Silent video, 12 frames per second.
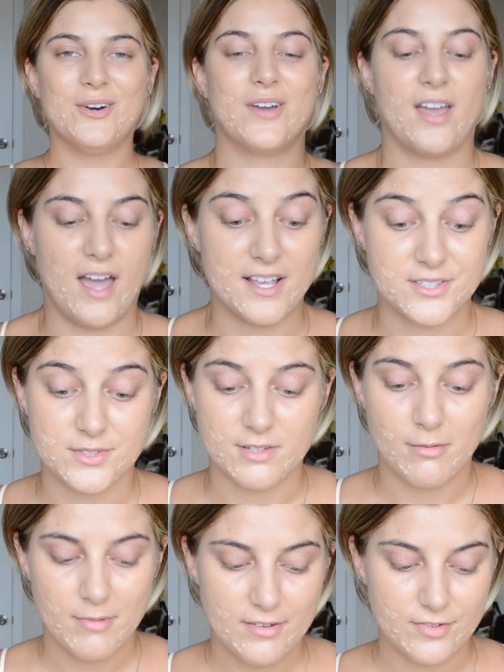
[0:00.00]
Okay guys, so
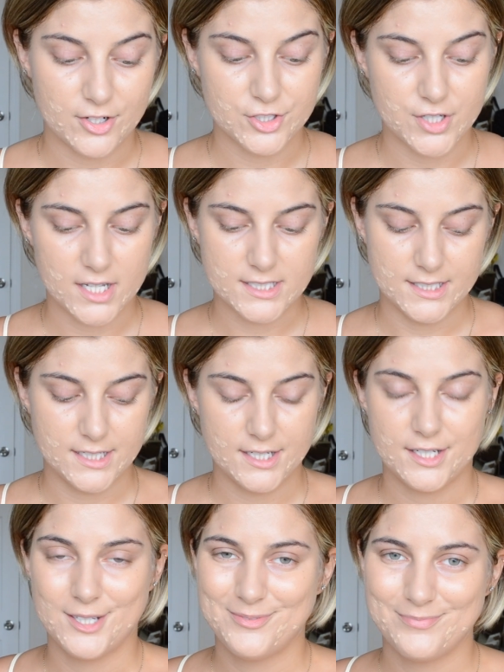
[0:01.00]
some of my footage got
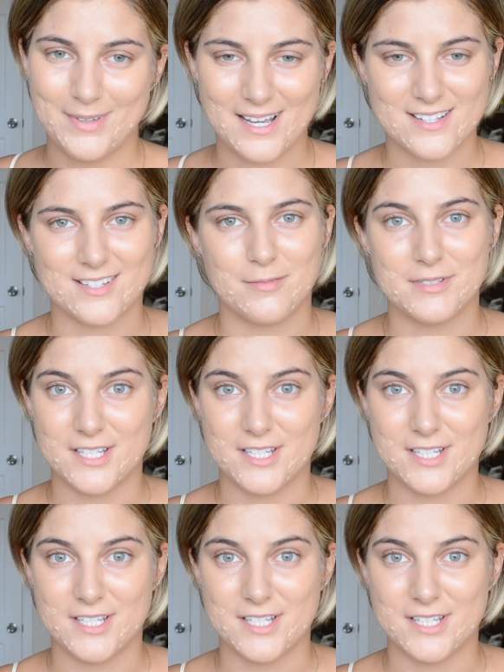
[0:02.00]
deleted because I'm a